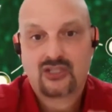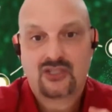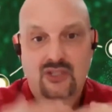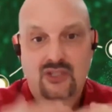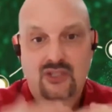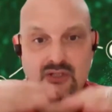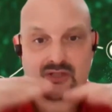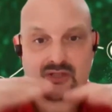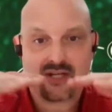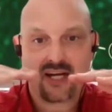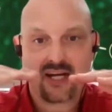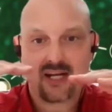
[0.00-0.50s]

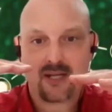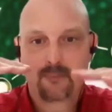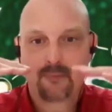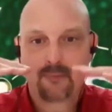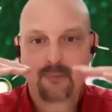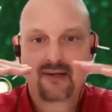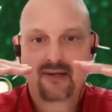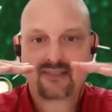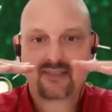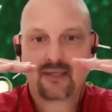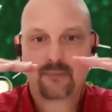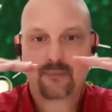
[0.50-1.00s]
So you talk
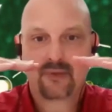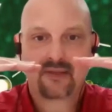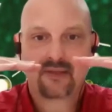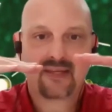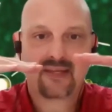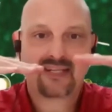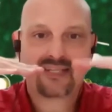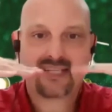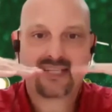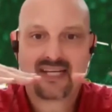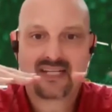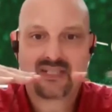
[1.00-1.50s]
about something
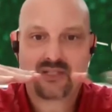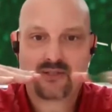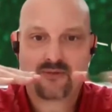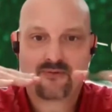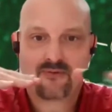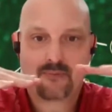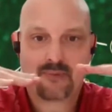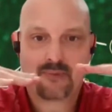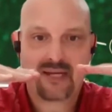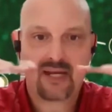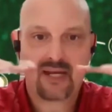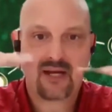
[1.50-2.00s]
that takes you
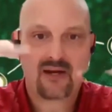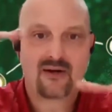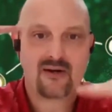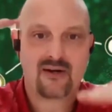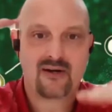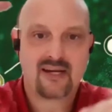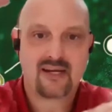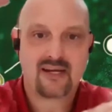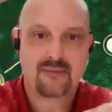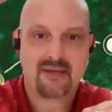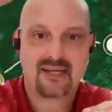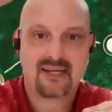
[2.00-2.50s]
from here
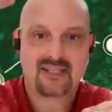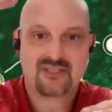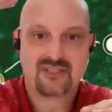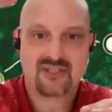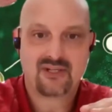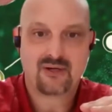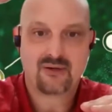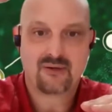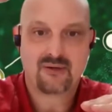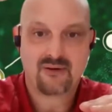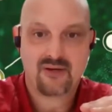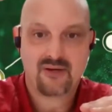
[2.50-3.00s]
and makes
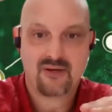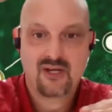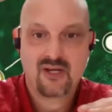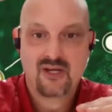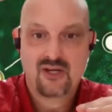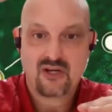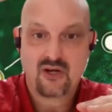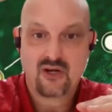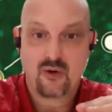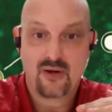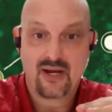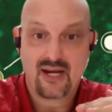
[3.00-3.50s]
you
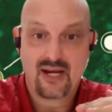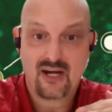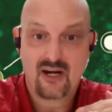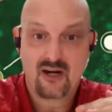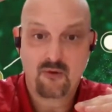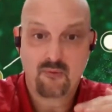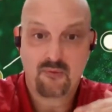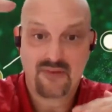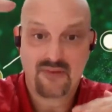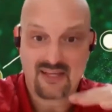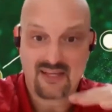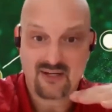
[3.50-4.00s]
go
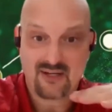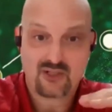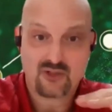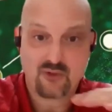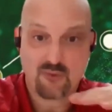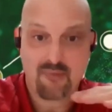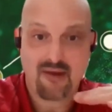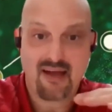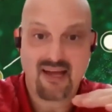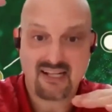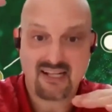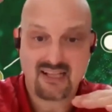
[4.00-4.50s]
here, where it
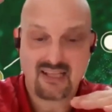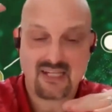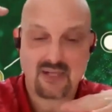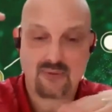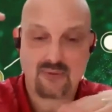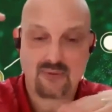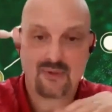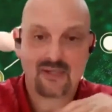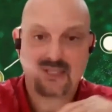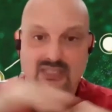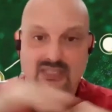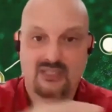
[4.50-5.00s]
dramatically
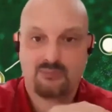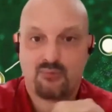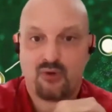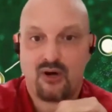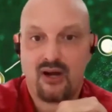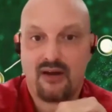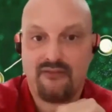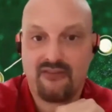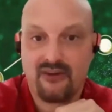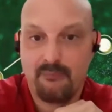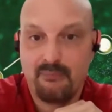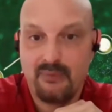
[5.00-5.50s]
increases
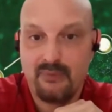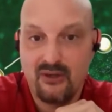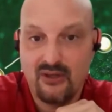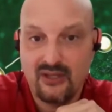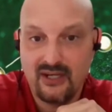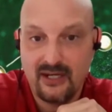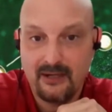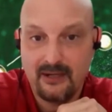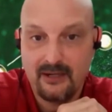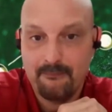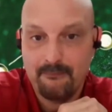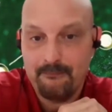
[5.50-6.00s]

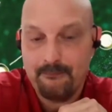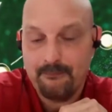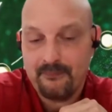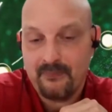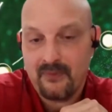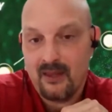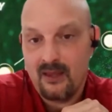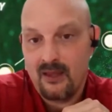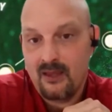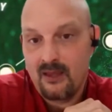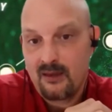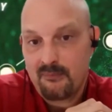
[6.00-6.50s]
profitability
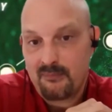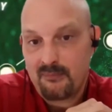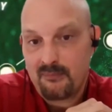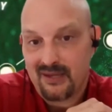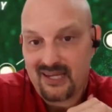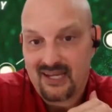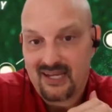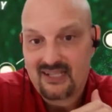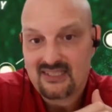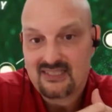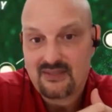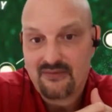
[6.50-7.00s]

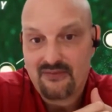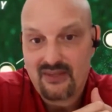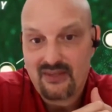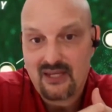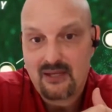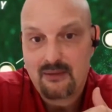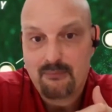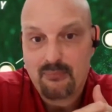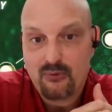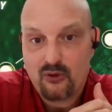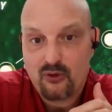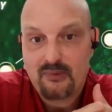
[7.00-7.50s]
because of
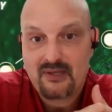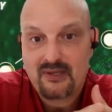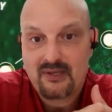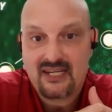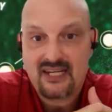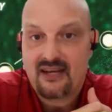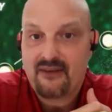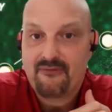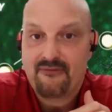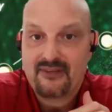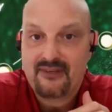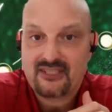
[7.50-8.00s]
the improvement
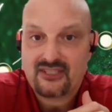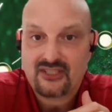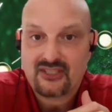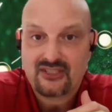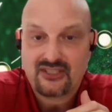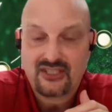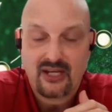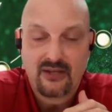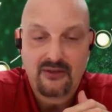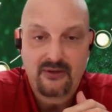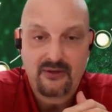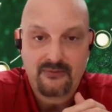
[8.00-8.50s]
in
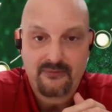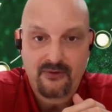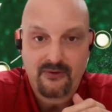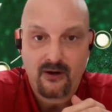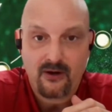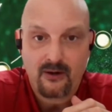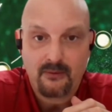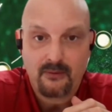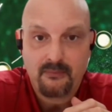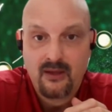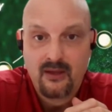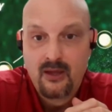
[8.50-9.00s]
efficiency on your
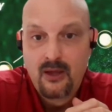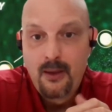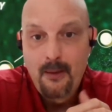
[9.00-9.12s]
farm.